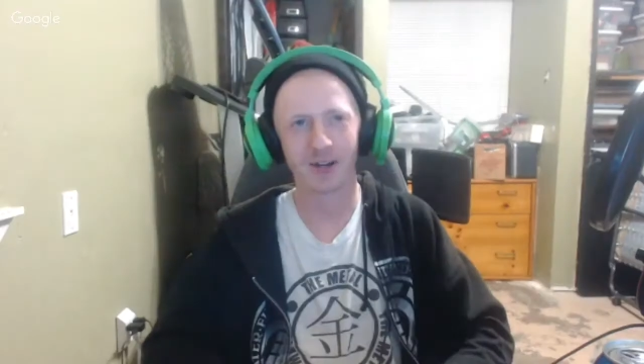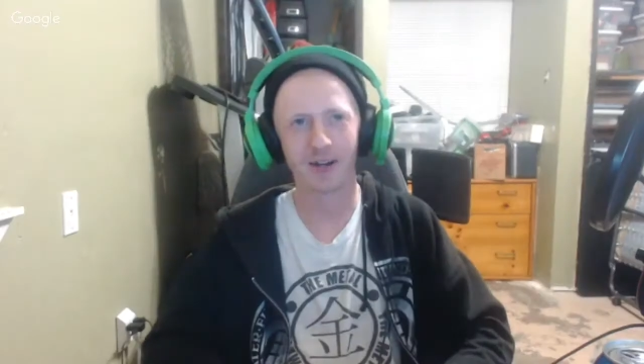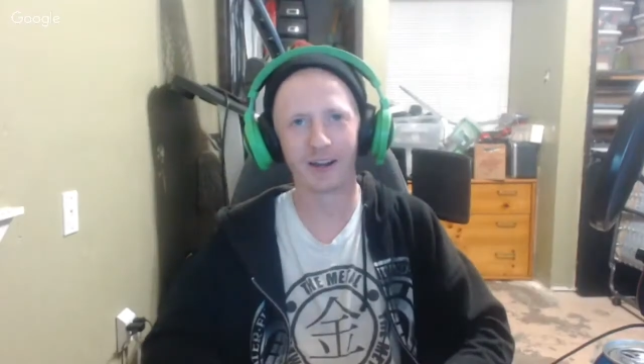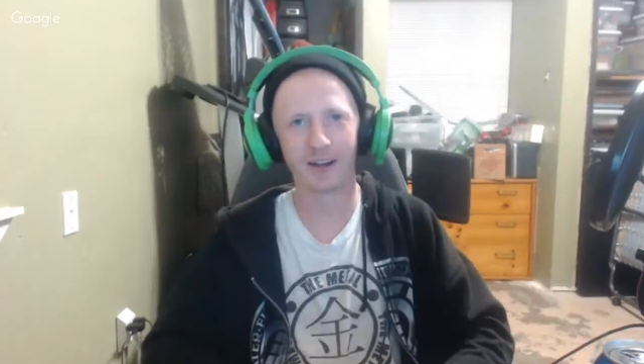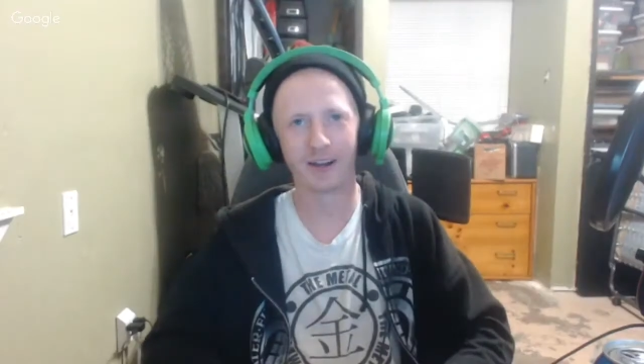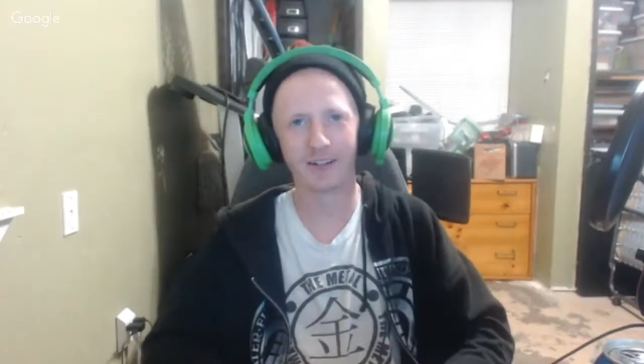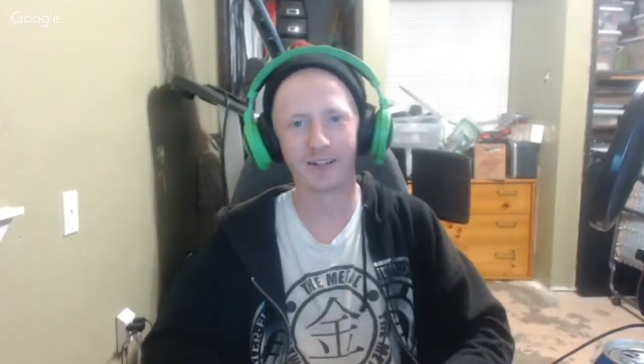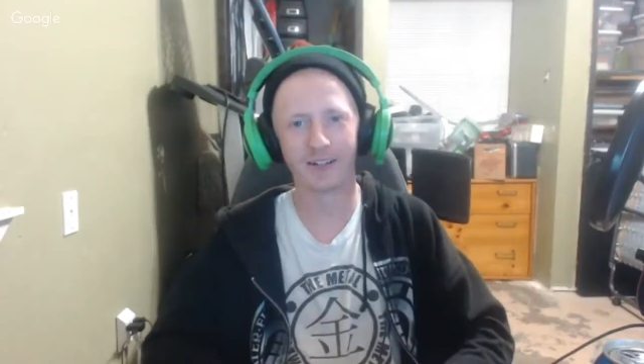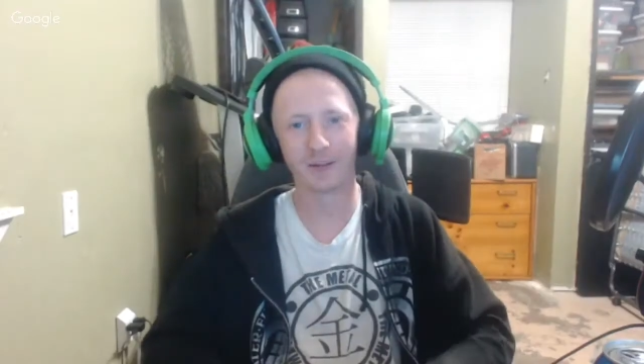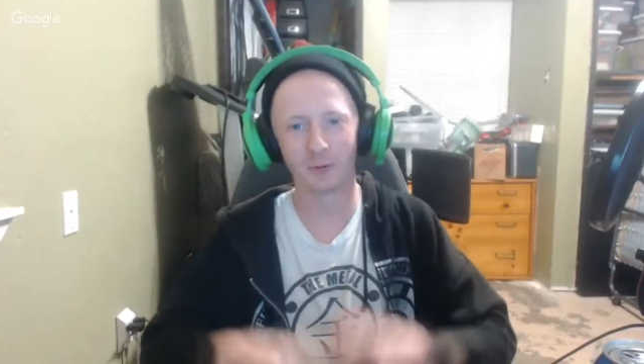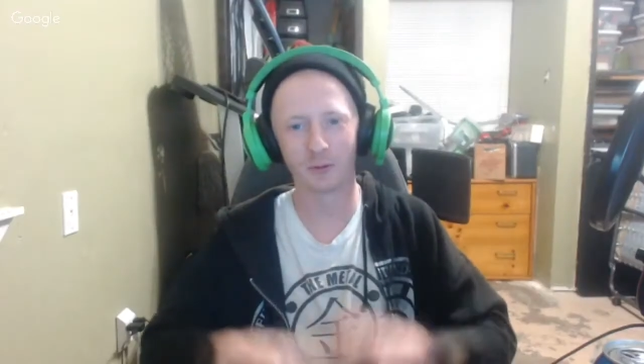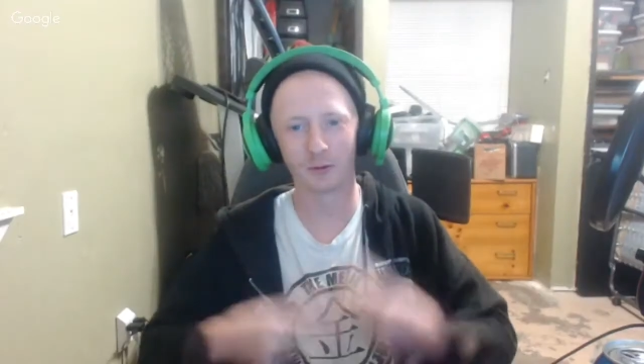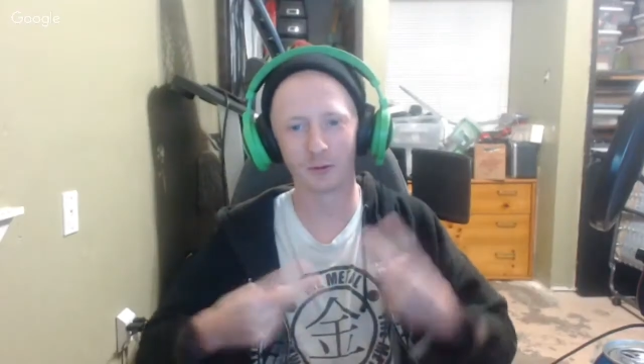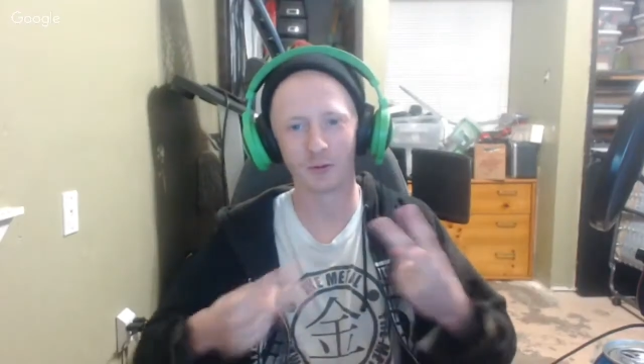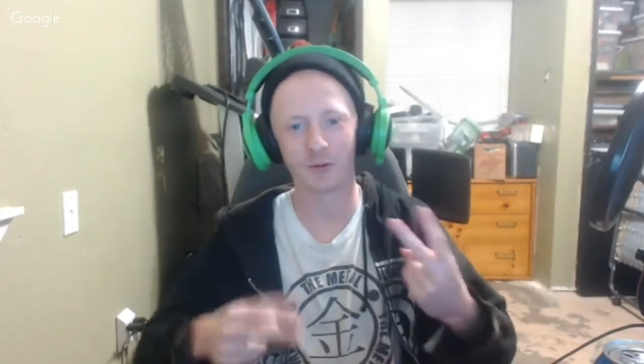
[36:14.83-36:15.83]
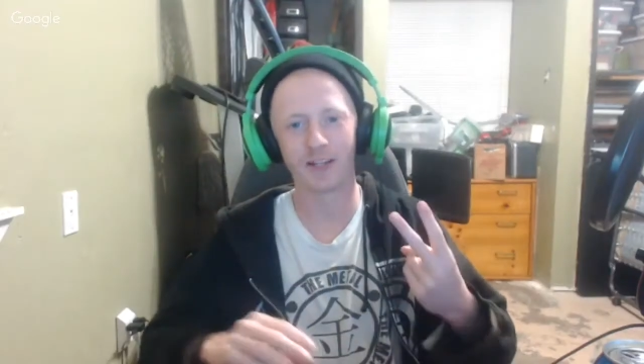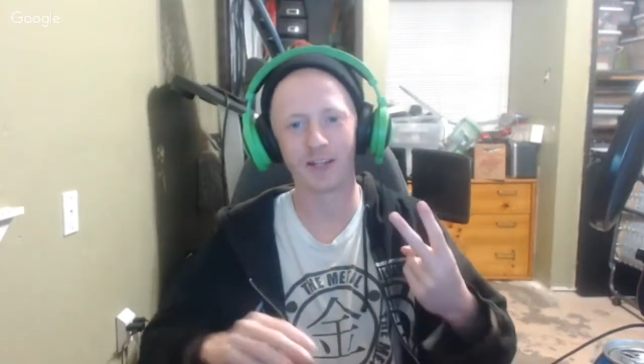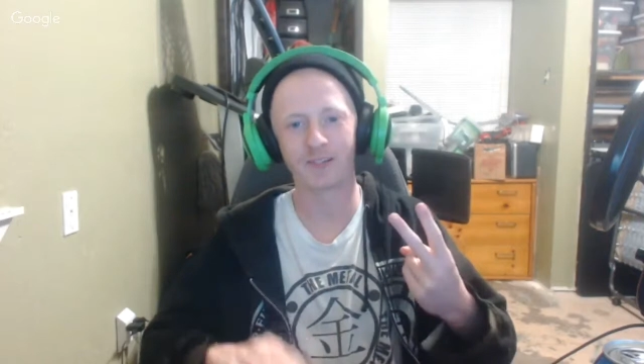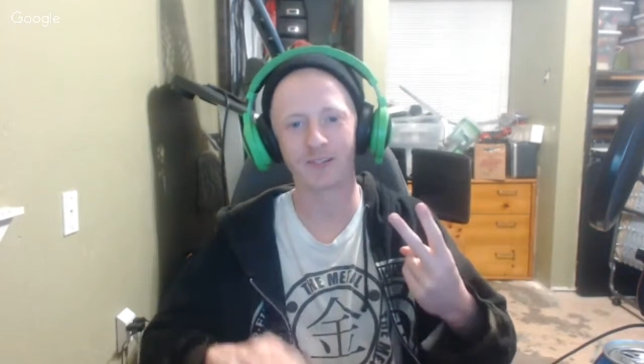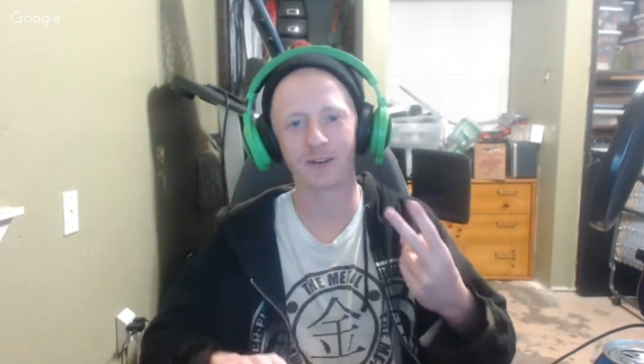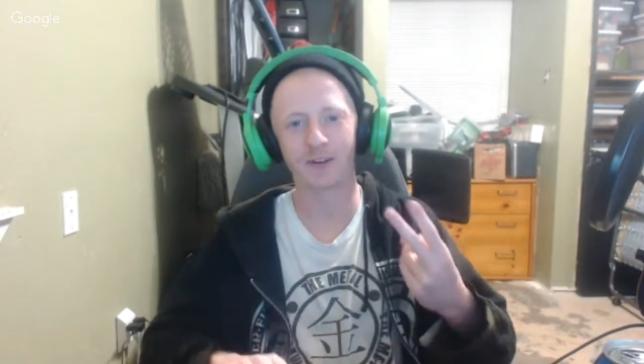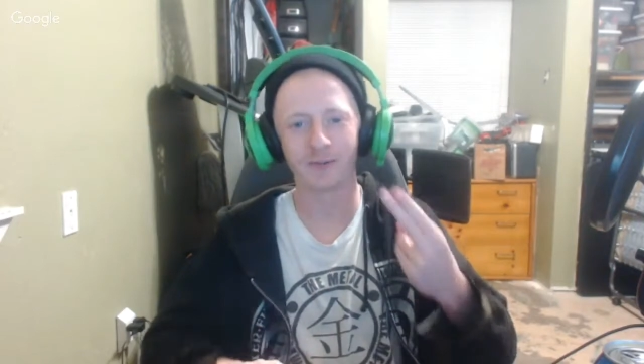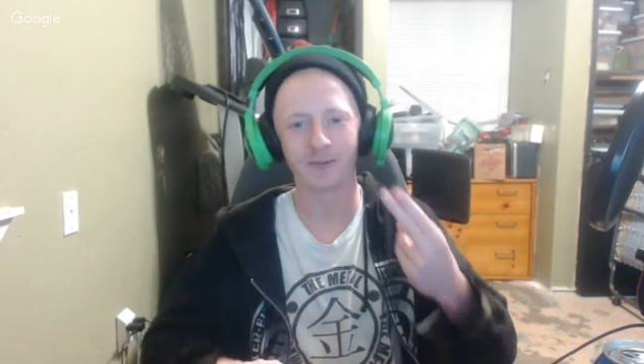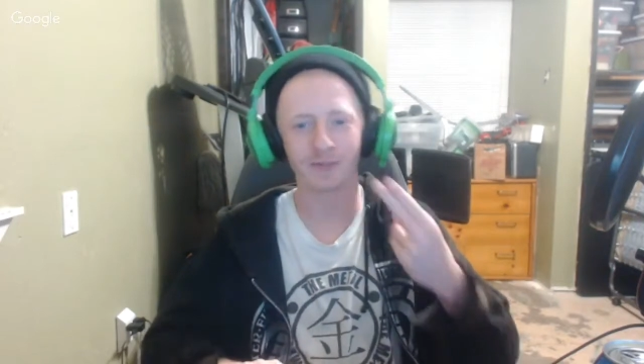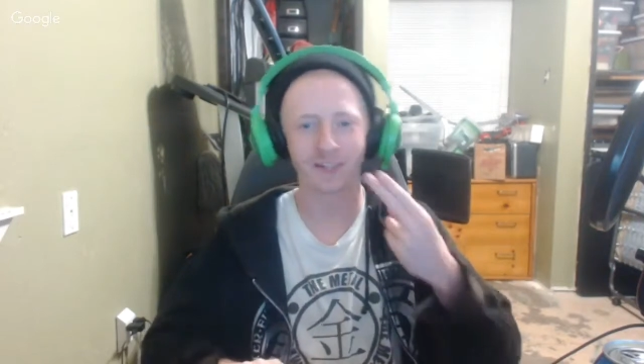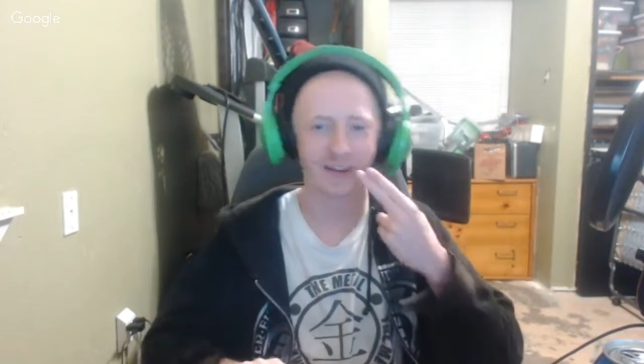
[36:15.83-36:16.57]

Deadpool twice when it was out,